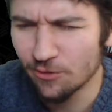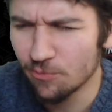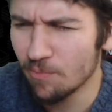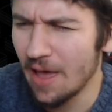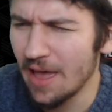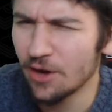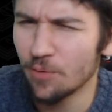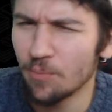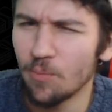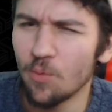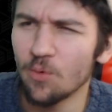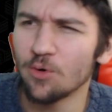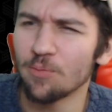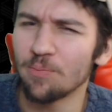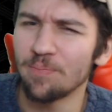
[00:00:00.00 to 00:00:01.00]
Miner
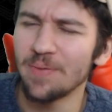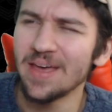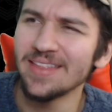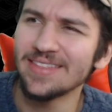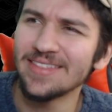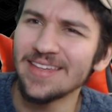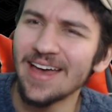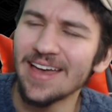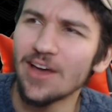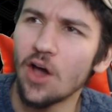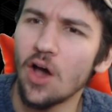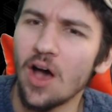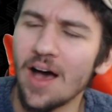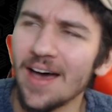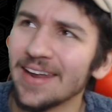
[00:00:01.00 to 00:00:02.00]
Mortar Bait, the
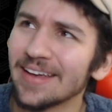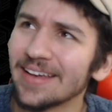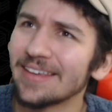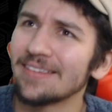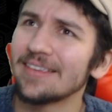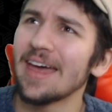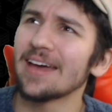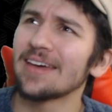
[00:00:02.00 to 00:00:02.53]
iconic deck,